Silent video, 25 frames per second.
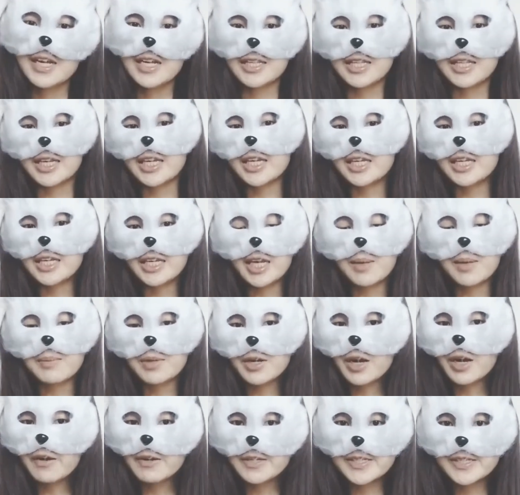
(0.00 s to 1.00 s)
the in-game
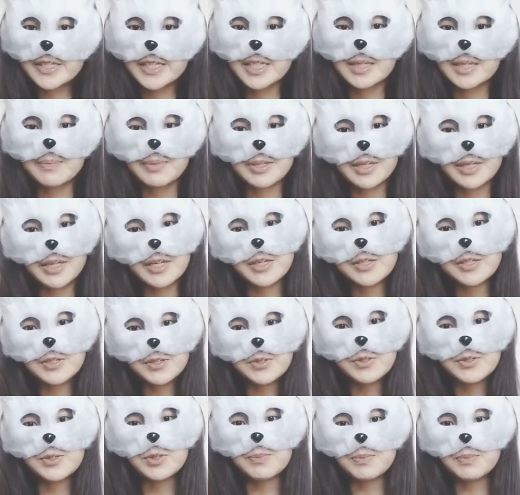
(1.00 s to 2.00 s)
currency the players
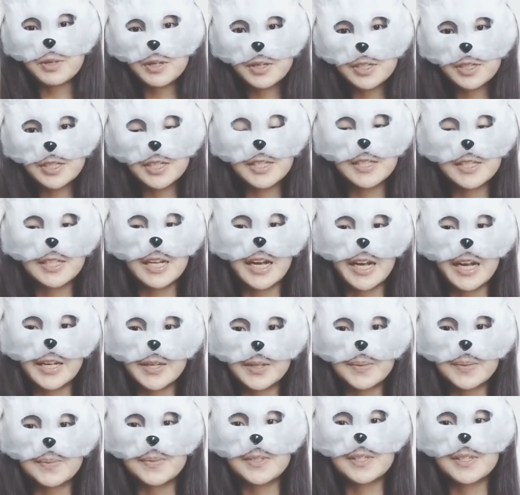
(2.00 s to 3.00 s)
use to purchase
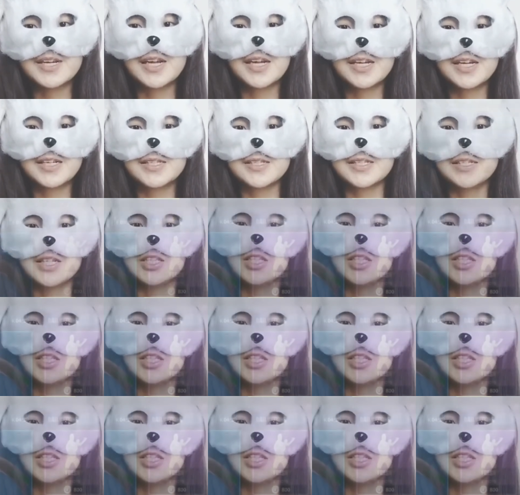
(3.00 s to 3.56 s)
items such